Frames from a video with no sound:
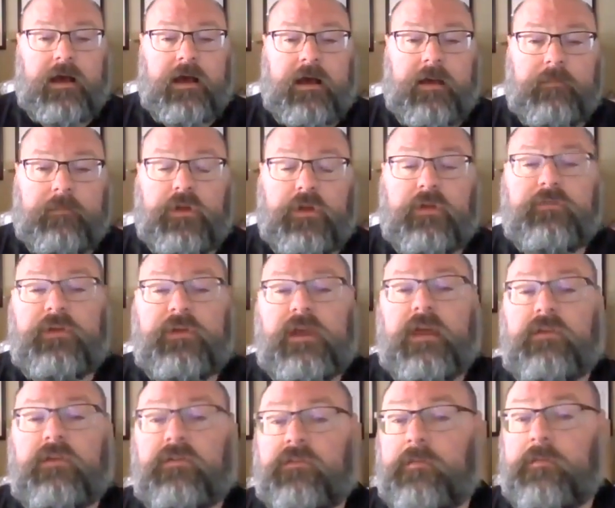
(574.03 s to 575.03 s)

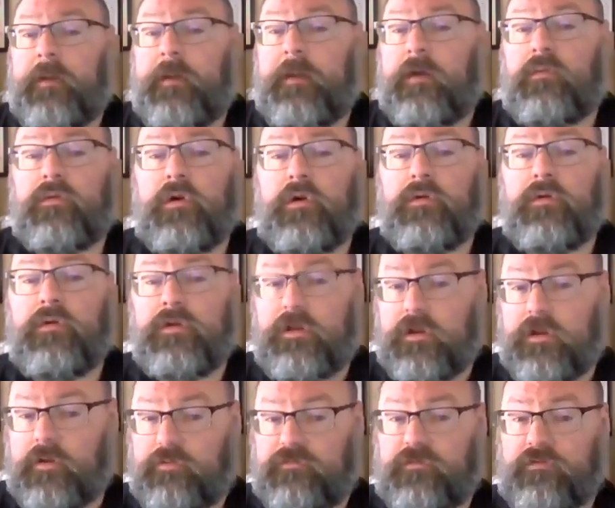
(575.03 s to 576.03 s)
notifications about road
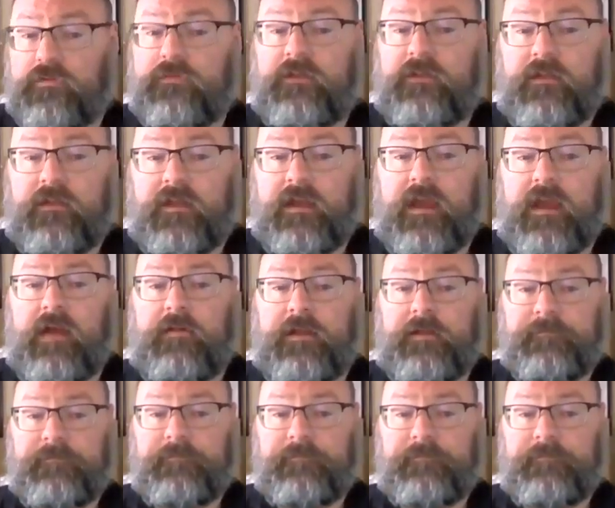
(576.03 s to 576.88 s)
closures in the county.